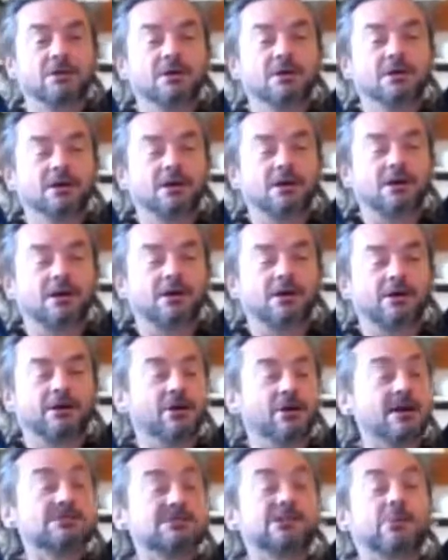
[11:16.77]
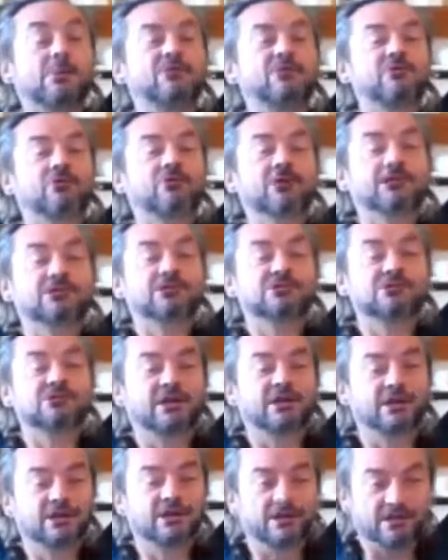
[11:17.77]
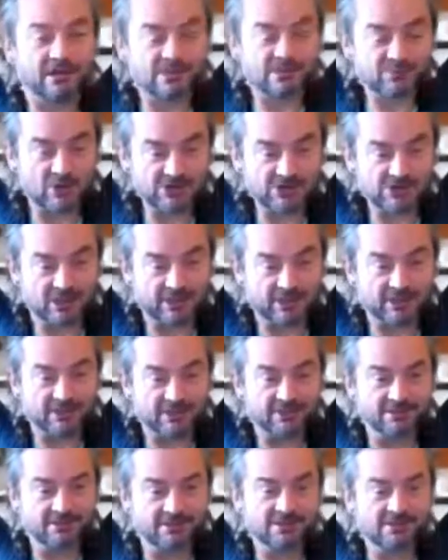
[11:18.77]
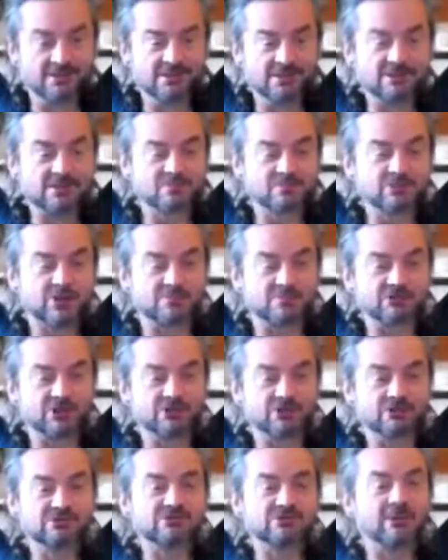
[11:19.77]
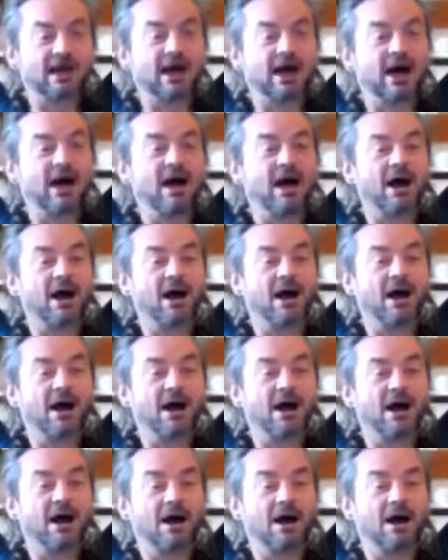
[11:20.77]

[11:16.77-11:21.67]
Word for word: Uh, nice cup of tea is the expression I sometimes use. Ah.